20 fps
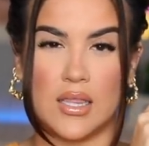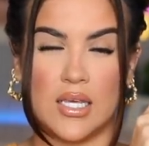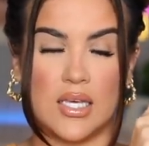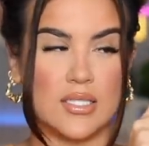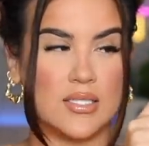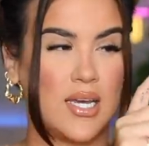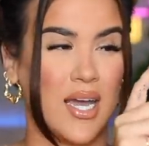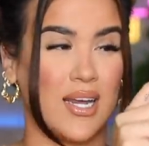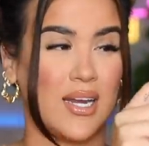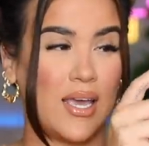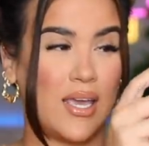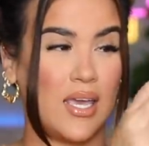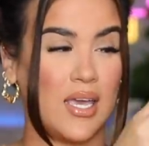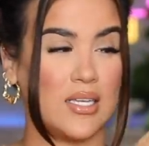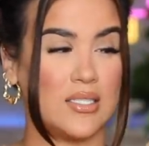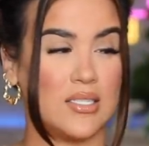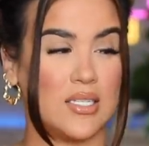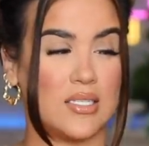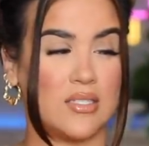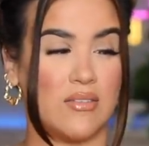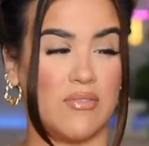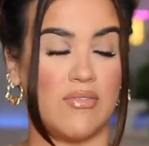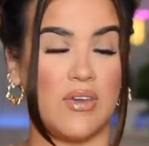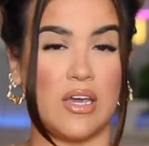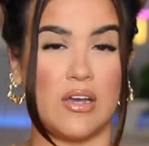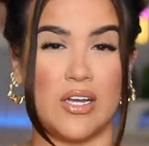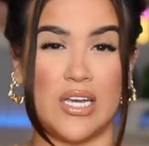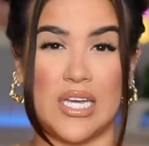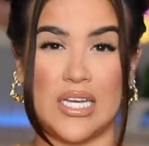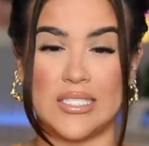the tie-dye kits is a
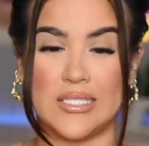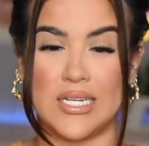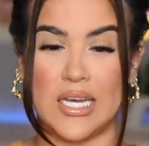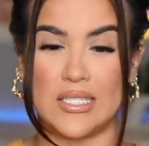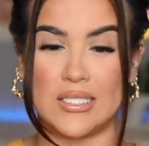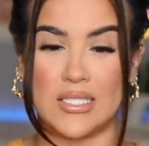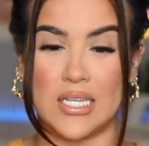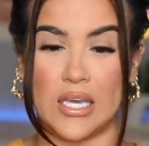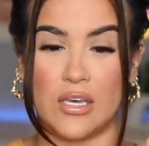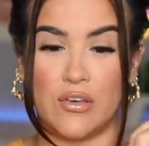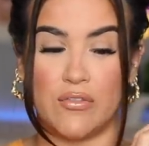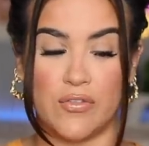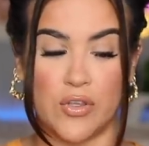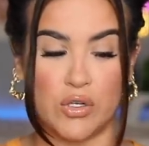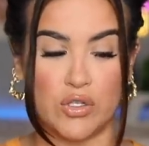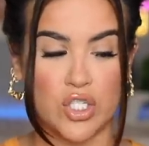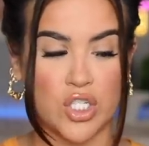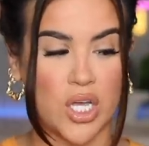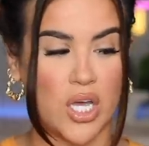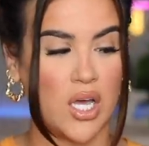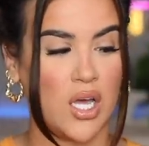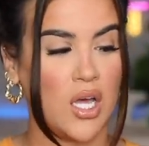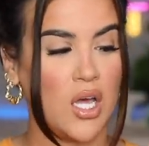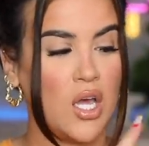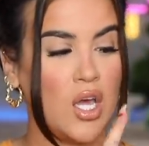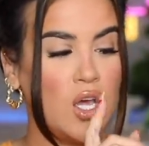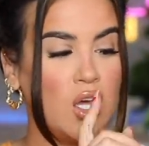very intense like fuchsia.